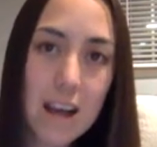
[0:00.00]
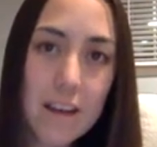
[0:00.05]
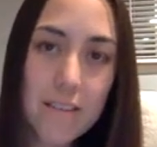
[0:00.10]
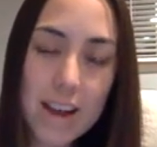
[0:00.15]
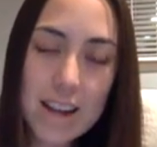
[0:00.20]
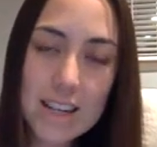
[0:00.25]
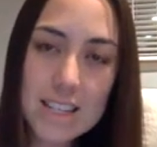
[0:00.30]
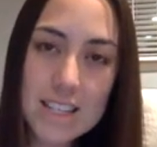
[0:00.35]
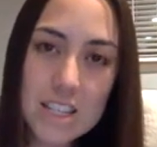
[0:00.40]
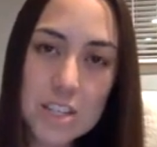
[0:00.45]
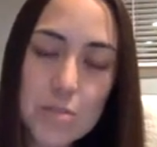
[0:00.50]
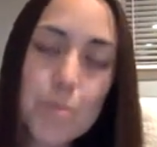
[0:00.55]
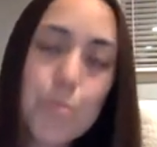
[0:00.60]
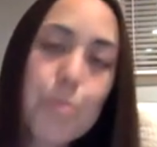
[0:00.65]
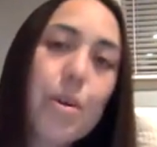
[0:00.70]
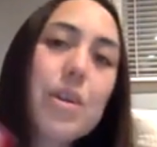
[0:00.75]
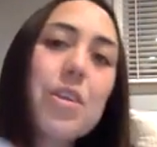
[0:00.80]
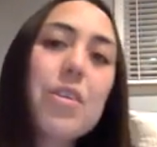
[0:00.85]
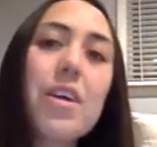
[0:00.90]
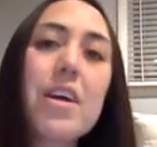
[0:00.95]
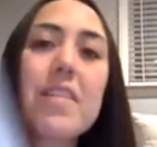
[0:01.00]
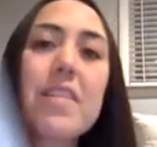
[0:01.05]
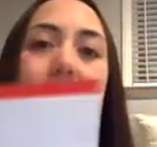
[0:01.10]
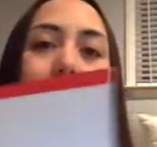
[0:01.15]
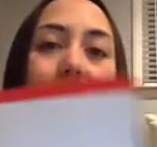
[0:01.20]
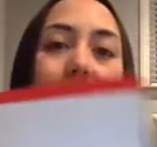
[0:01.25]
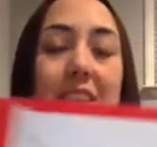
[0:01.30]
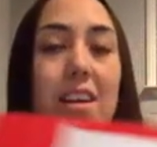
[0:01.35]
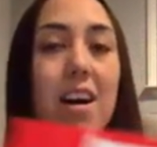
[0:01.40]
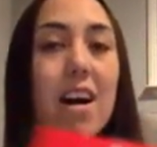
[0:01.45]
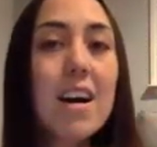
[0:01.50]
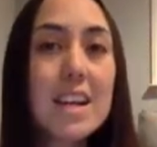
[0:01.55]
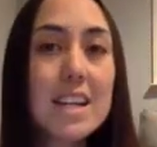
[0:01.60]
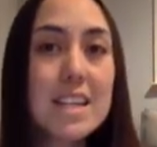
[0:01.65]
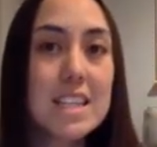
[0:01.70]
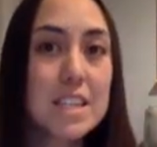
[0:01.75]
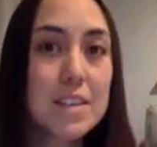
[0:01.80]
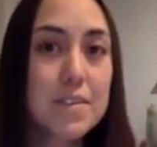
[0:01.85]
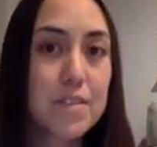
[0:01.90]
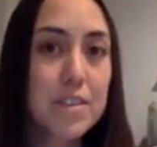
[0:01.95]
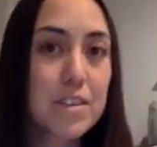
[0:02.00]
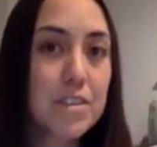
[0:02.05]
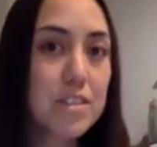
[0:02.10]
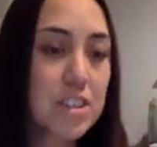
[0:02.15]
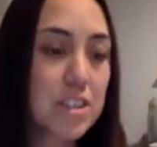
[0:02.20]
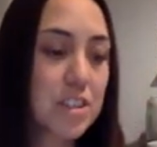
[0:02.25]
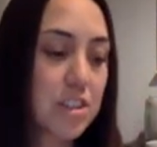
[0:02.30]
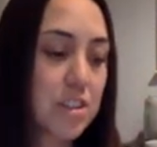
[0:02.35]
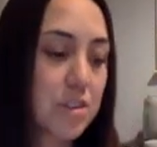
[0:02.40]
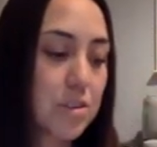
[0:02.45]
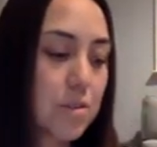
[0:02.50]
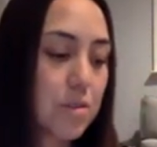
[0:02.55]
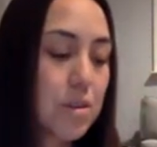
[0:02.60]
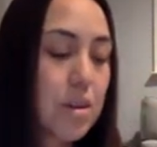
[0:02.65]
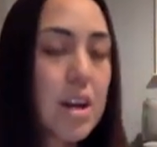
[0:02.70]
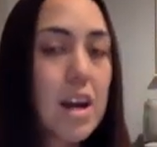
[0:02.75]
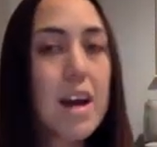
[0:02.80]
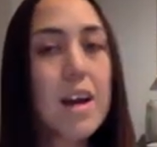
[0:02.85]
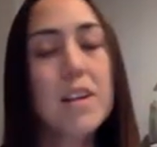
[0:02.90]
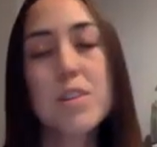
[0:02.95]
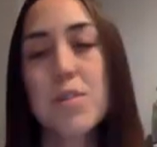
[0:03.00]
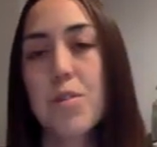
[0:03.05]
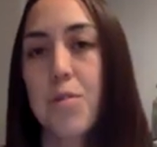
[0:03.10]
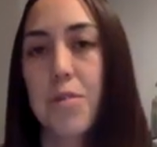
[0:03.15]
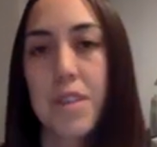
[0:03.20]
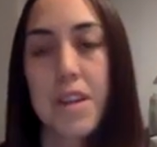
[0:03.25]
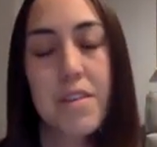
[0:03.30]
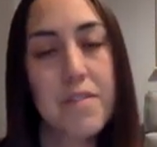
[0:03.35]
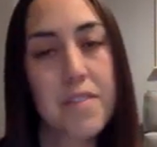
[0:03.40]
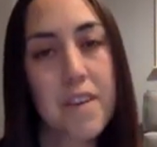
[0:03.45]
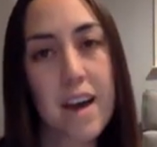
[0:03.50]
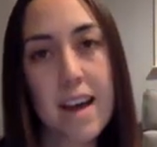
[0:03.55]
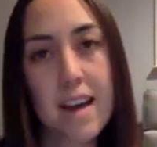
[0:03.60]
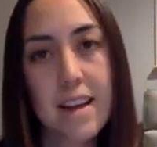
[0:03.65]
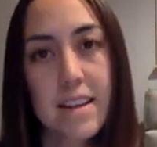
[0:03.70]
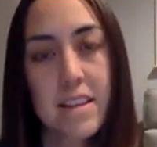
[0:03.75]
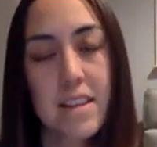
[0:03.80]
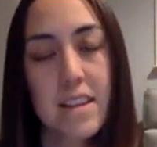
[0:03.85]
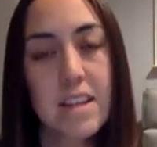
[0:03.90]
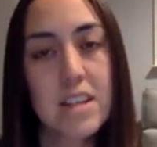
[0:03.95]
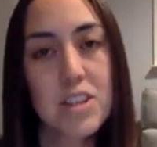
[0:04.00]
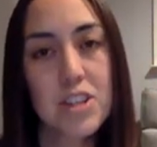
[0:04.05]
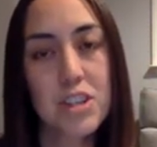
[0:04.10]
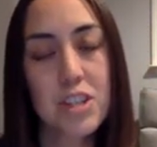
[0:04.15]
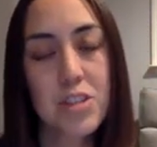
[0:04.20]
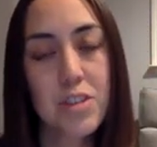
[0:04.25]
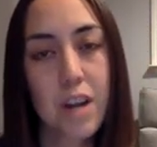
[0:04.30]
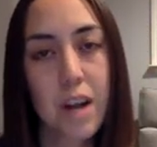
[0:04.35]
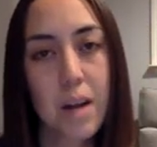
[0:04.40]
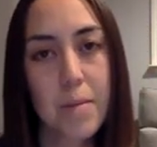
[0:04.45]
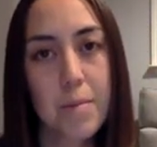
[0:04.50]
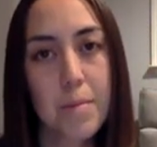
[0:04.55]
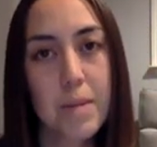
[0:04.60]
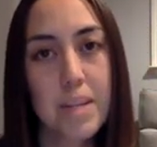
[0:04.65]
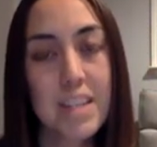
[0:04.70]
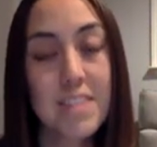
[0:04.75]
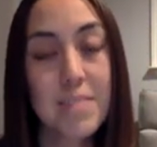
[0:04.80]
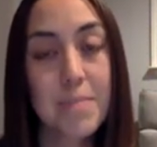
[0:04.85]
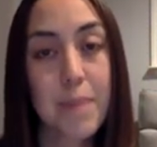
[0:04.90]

have access to a printer and that's not easy for you to do, totally fine, then just grab a piece of